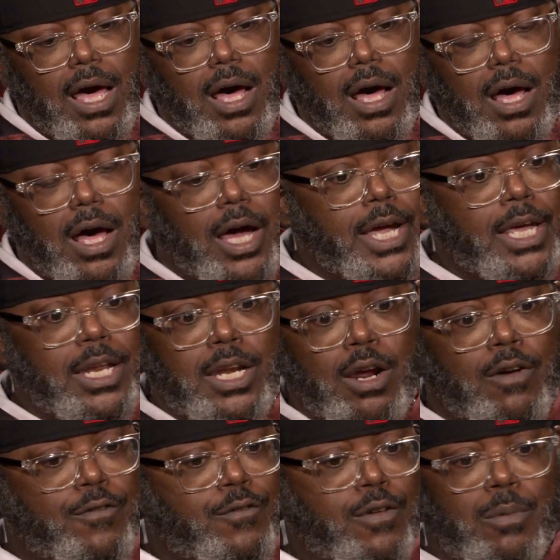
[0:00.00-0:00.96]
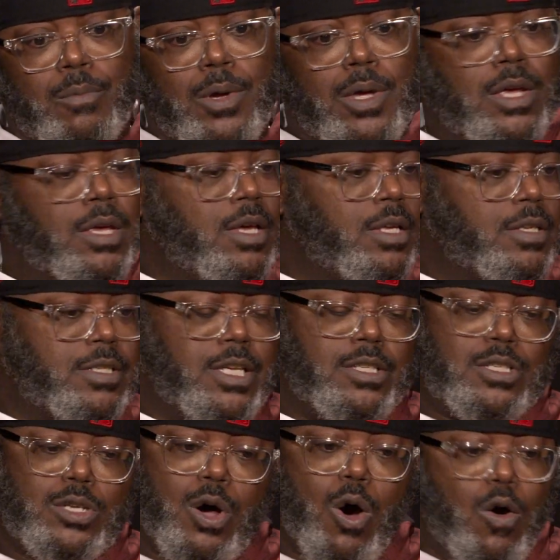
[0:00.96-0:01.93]
hung in there from
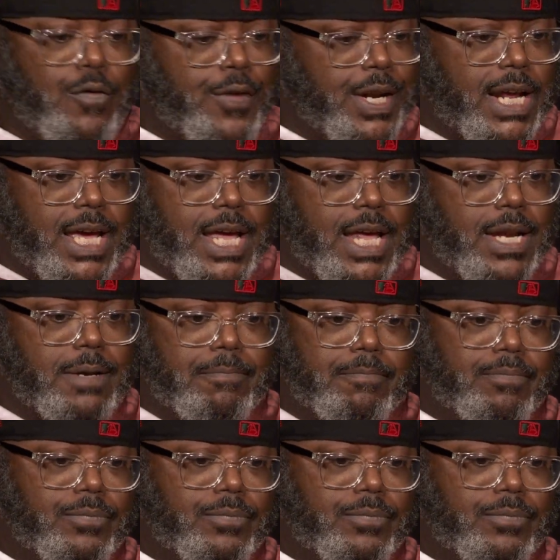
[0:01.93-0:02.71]
since COVID hit.